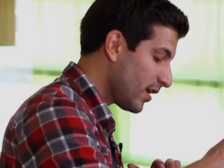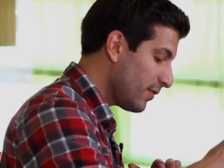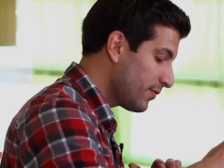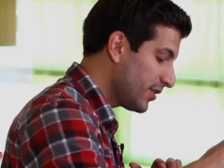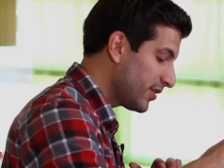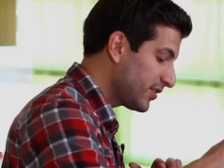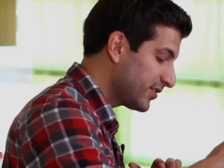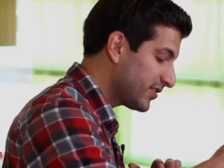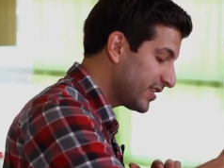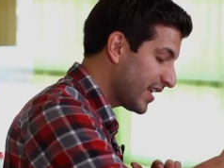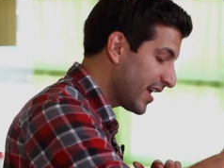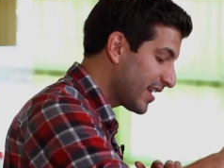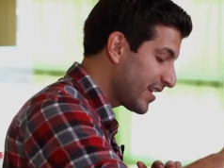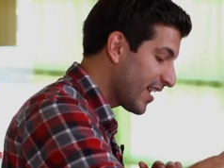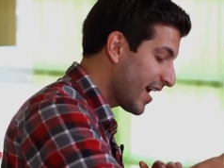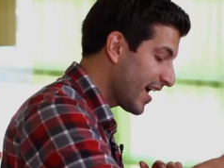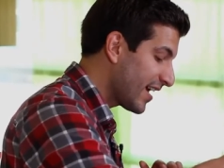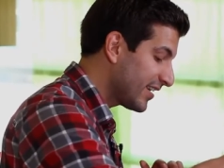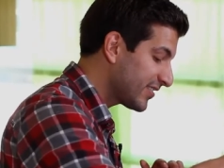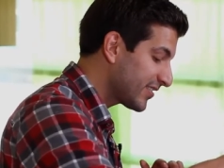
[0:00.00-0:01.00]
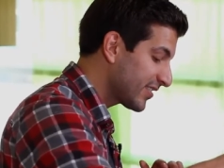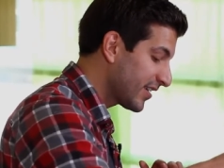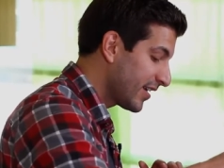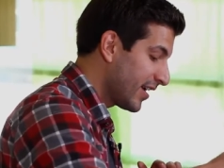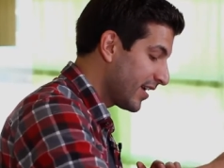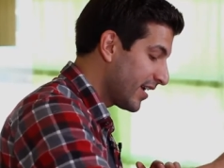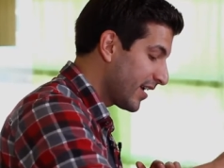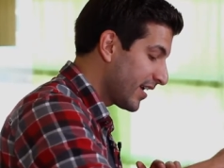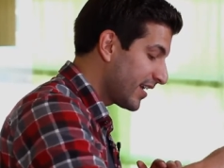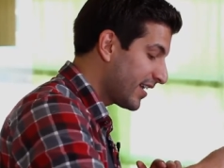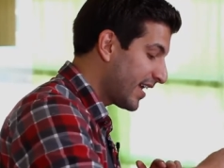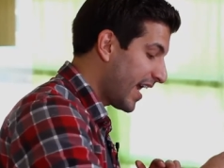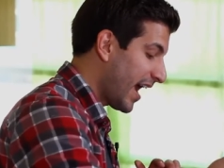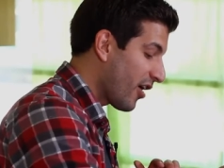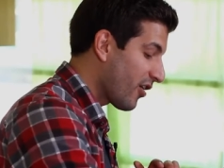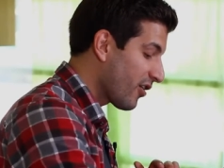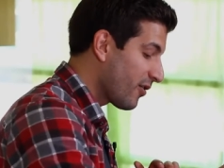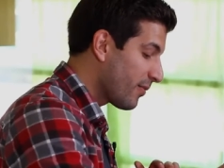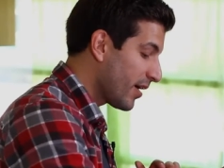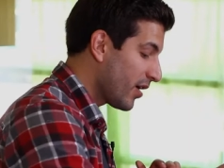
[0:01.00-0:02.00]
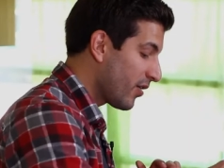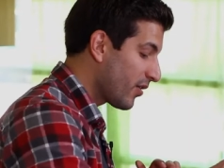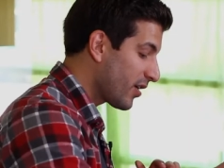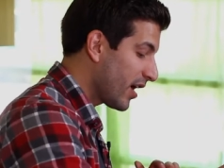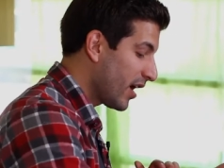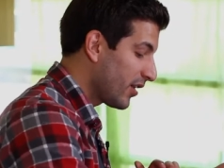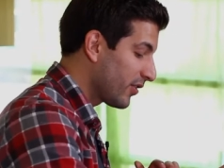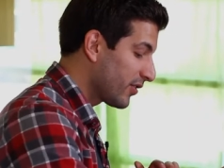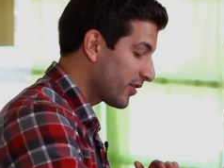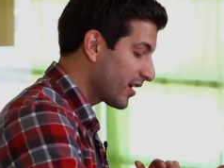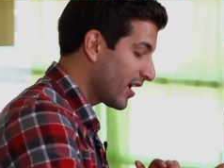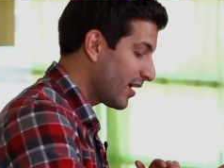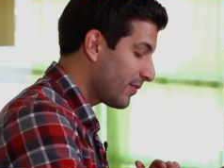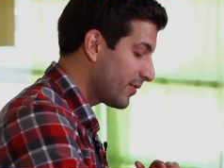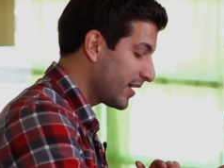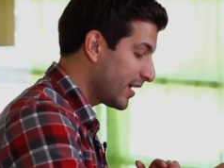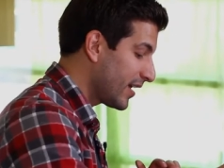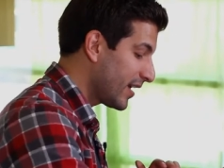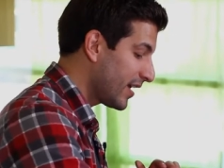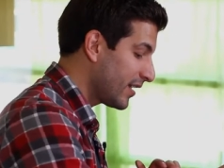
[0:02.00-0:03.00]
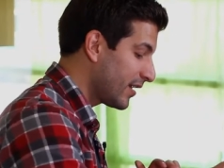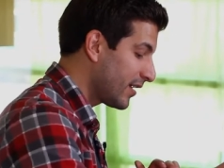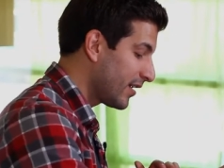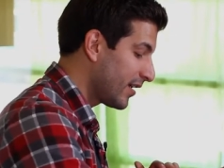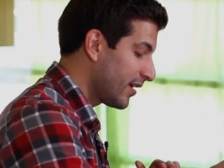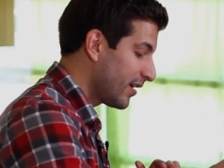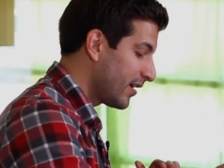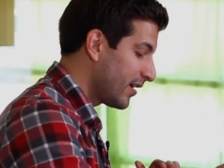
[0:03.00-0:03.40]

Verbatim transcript: But you can see that nice caramel color coming in